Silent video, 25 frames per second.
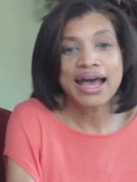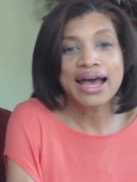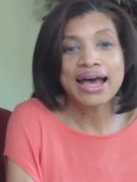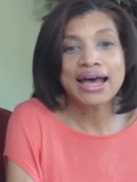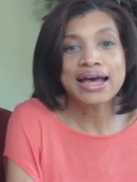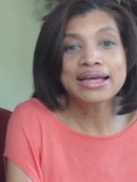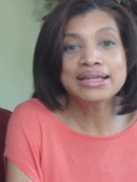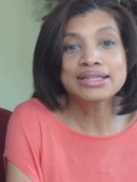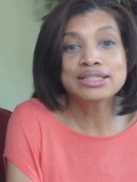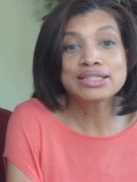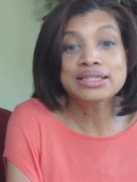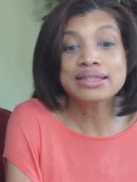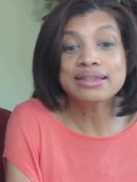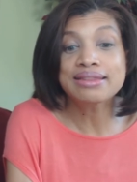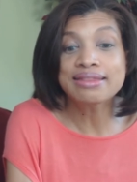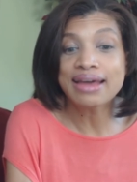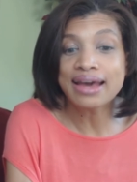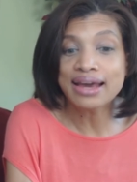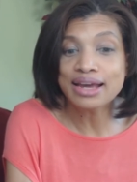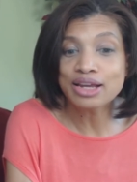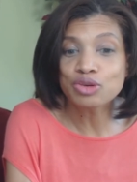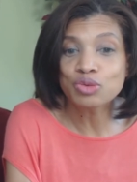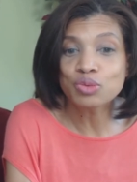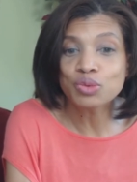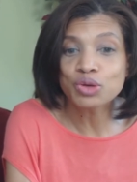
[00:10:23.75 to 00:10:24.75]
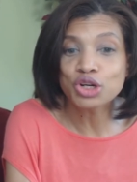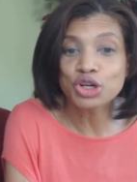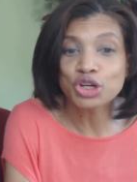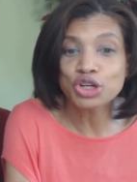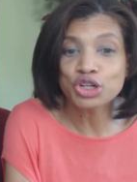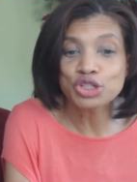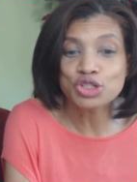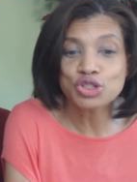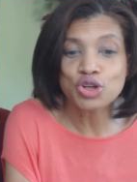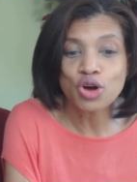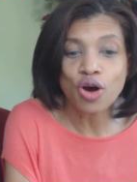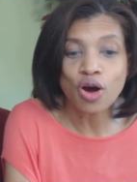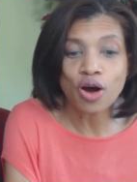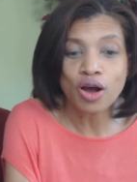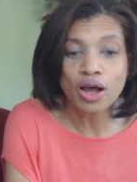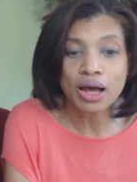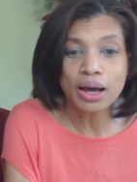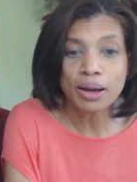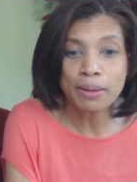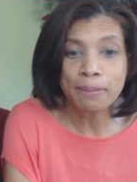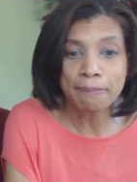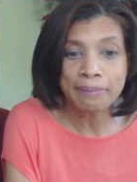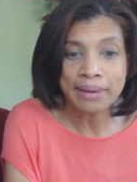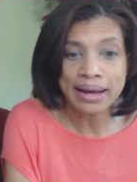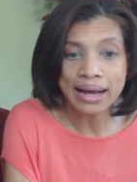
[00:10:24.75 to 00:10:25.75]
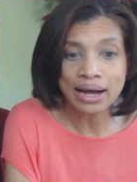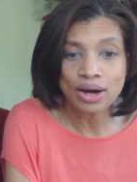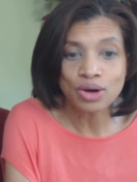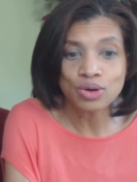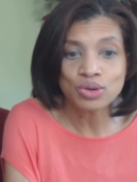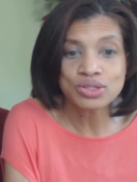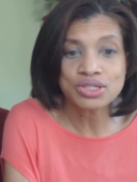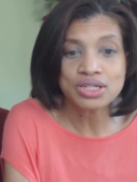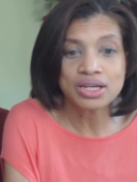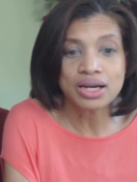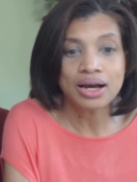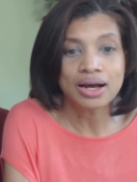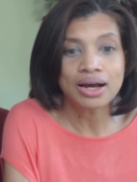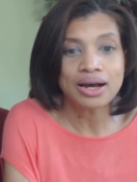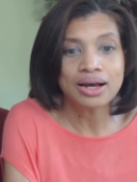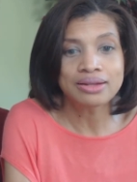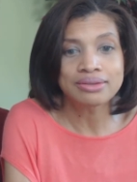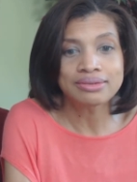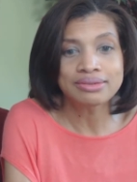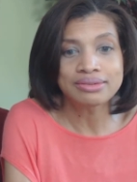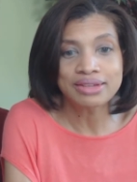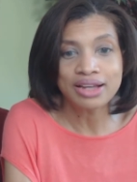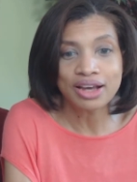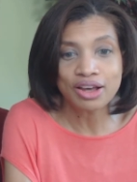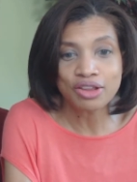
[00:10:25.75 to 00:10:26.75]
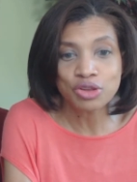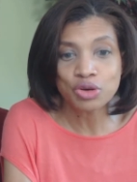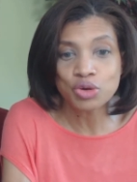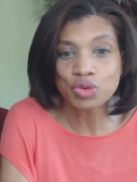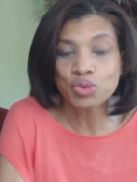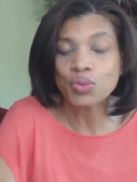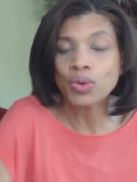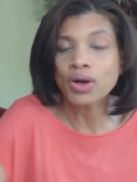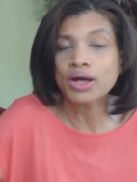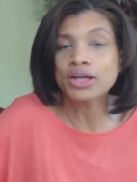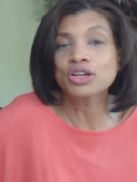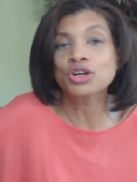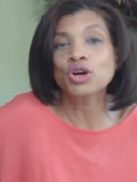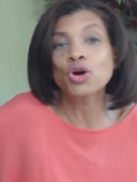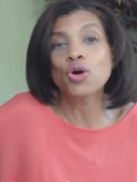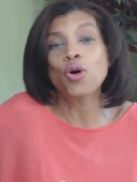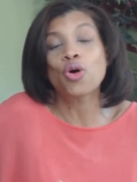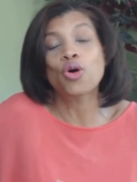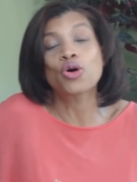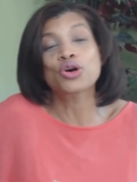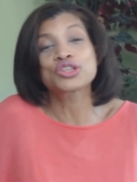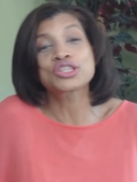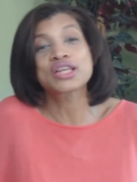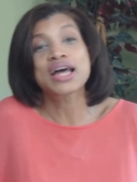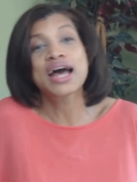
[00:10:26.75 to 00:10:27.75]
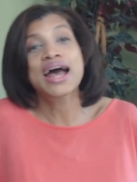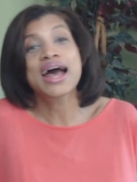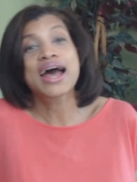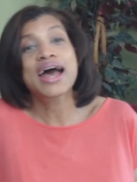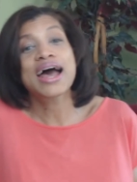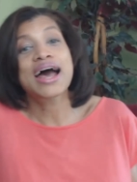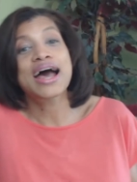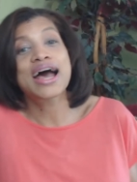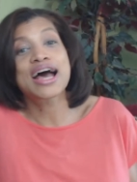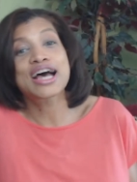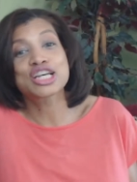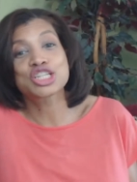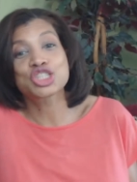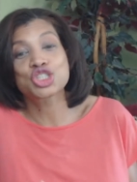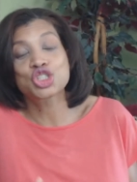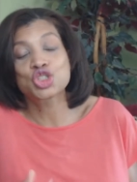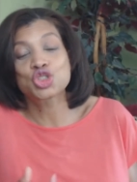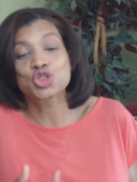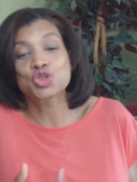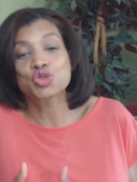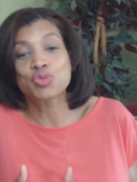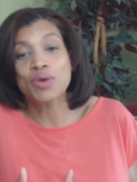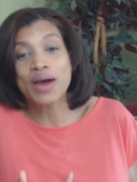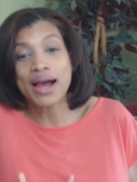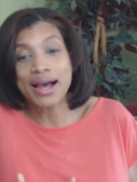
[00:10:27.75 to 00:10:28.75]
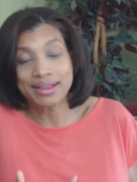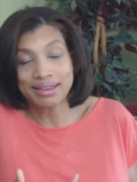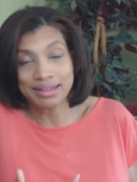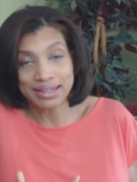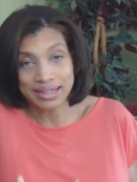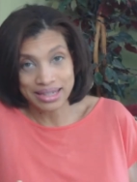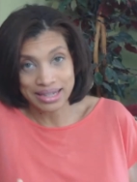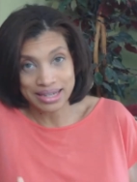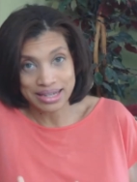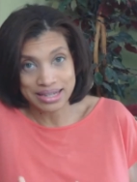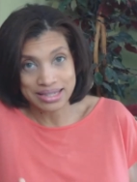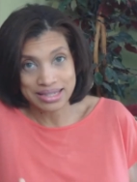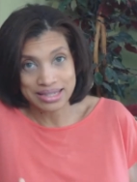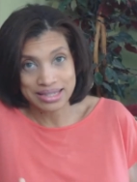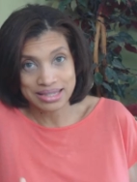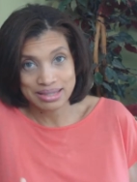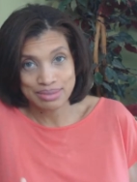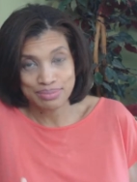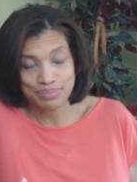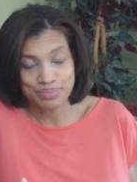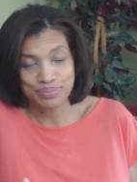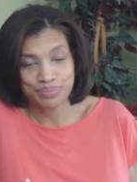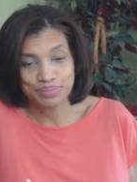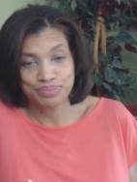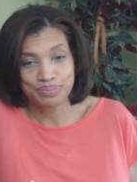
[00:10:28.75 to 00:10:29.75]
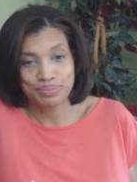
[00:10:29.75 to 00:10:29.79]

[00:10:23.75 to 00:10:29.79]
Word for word: And then we're going to talk about another one called astragalus.